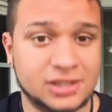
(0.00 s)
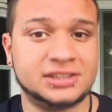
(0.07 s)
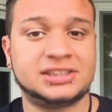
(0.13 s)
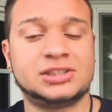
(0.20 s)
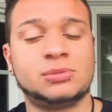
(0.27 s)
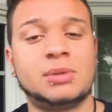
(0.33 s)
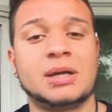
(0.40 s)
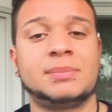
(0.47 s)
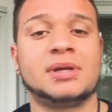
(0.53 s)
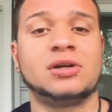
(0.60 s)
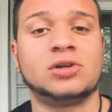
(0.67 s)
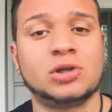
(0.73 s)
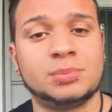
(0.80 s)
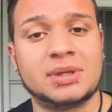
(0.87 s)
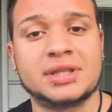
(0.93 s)
It still might be a
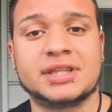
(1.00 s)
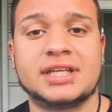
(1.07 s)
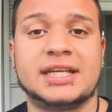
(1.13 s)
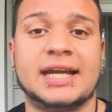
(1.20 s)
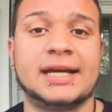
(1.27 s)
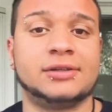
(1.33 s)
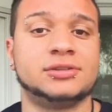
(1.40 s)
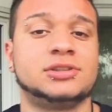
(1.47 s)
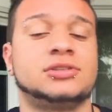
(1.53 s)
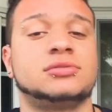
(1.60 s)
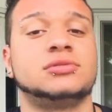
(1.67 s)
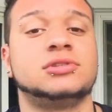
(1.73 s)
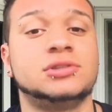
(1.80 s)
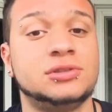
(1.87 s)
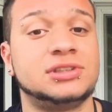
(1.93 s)
little bit thin. I was
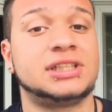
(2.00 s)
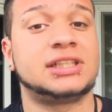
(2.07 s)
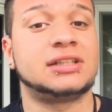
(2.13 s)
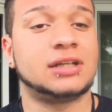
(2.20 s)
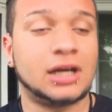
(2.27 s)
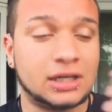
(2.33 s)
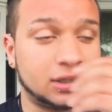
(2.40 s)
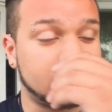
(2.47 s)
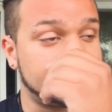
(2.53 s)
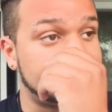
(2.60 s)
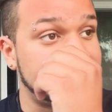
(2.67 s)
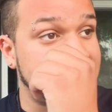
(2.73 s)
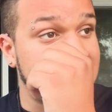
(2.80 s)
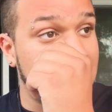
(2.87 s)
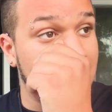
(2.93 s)
losing a
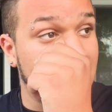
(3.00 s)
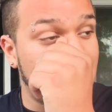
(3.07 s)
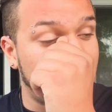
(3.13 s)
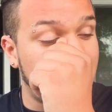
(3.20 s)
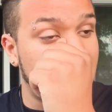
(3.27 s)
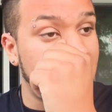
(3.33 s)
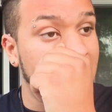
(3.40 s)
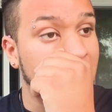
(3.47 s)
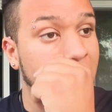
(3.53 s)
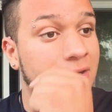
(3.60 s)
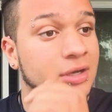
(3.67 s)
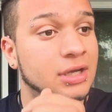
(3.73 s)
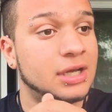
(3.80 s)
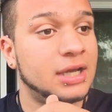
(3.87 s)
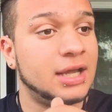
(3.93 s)
decent amount of hair,
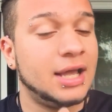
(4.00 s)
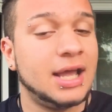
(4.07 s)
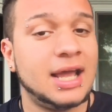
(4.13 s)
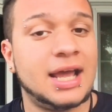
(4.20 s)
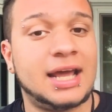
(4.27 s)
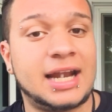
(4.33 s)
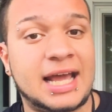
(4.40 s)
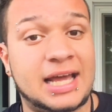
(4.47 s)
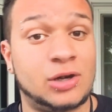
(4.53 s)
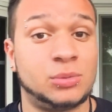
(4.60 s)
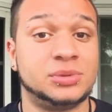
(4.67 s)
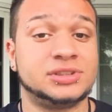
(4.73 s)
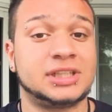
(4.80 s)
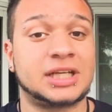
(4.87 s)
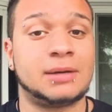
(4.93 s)
and I had
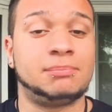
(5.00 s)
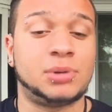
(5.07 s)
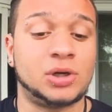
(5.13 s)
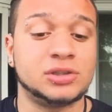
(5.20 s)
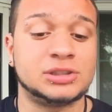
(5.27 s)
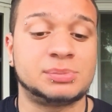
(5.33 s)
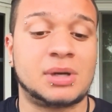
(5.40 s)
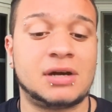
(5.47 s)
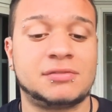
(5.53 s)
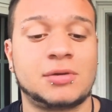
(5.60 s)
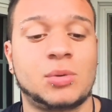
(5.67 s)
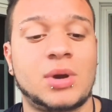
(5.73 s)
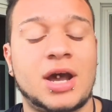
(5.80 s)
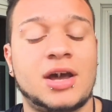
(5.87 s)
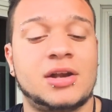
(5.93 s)
almost like a bald spot for
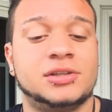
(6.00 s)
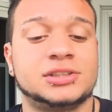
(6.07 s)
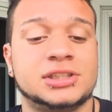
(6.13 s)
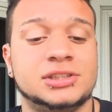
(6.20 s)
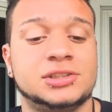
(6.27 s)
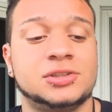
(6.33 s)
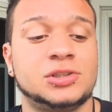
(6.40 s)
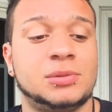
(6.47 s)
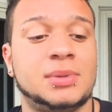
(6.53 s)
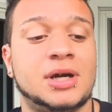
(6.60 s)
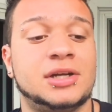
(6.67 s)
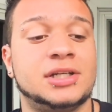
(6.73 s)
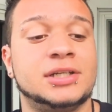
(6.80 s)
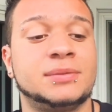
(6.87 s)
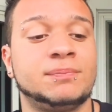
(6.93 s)
a while, and I was concerned
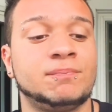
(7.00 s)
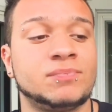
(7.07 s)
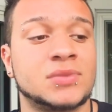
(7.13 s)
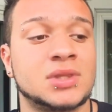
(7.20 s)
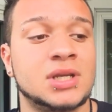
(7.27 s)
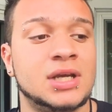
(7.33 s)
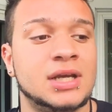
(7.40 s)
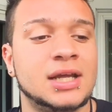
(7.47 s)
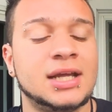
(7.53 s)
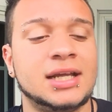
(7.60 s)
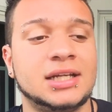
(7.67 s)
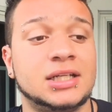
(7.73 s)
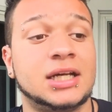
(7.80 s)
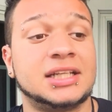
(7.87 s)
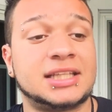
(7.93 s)
about it.
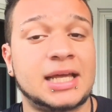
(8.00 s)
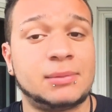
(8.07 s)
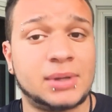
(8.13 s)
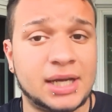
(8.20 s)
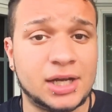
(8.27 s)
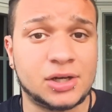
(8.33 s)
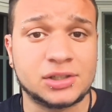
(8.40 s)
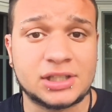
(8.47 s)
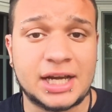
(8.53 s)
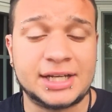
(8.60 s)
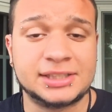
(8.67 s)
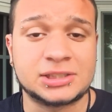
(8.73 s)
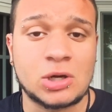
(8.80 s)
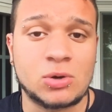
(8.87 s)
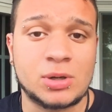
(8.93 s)
Not that my hairline
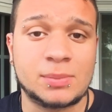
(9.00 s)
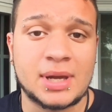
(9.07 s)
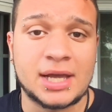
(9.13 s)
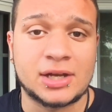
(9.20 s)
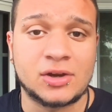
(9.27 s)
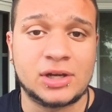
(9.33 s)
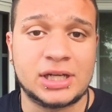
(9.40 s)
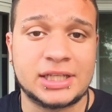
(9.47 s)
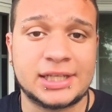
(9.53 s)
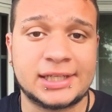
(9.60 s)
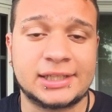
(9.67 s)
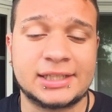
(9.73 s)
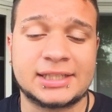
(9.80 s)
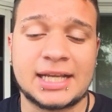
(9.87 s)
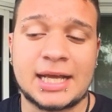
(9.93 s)
is going back or anything
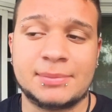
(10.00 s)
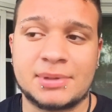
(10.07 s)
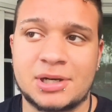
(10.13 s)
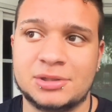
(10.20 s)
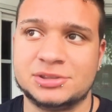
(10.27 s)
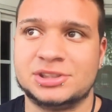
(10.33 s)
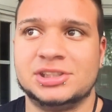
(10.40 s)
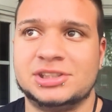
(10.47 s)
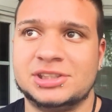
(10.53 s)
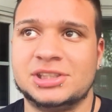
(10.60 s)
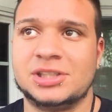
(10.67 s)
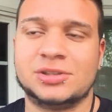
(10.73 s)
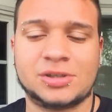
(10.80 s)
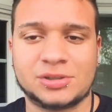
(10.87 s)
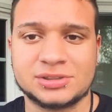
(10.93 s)
like that, but I was just,
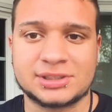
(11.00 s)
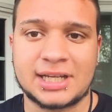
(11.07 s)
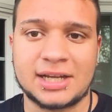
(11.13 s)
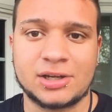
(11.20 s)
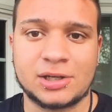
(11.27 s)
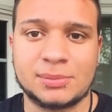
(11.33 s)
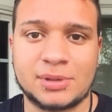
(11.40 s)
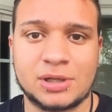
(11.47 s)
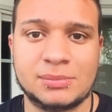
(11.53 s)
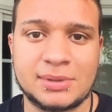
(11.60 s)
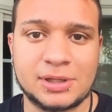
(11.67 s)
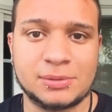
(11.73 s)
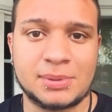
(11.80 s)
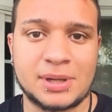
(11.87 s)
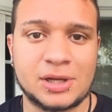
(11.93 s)
all scared about
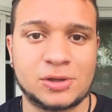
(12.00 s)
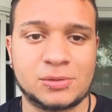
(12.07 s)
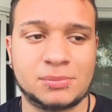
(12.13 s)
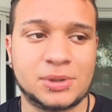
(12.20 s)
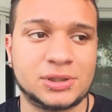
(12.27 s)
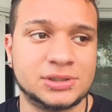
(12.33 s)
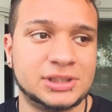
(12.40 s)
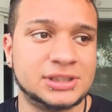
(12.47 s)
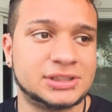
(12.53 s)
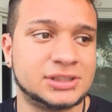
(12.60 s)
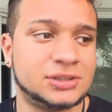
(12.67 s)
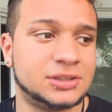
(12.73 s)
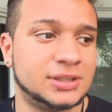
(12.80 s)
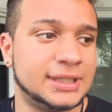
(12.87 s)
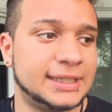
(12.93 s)
male pattern baldness
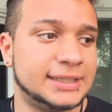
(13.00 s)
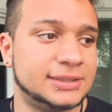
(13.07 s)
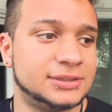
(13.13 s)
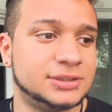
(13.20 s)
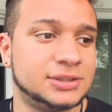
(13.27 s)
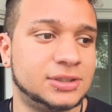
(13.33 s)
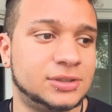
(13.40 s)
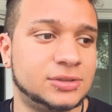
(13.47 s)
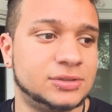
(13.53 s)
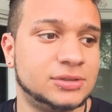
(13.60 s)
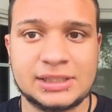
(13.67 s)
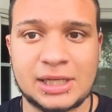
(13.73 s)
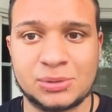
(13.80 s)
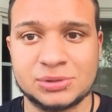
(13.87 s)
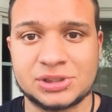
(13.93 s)
and all that. So
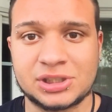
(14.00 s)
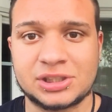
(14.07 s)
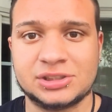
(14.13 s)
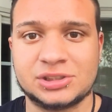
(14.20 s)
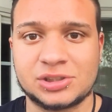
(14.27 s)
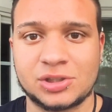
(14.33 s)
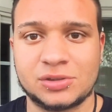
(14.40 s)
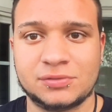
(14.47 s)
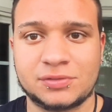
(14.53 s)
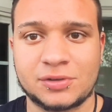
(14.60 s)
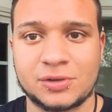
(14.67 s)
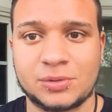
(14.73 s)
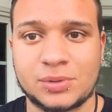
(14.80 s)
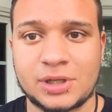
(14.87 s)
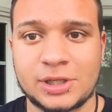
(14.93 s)
that was a concern for
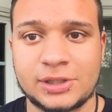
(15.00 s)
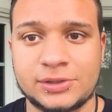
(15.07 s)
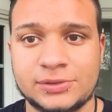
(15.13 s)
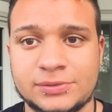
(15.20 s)
a while.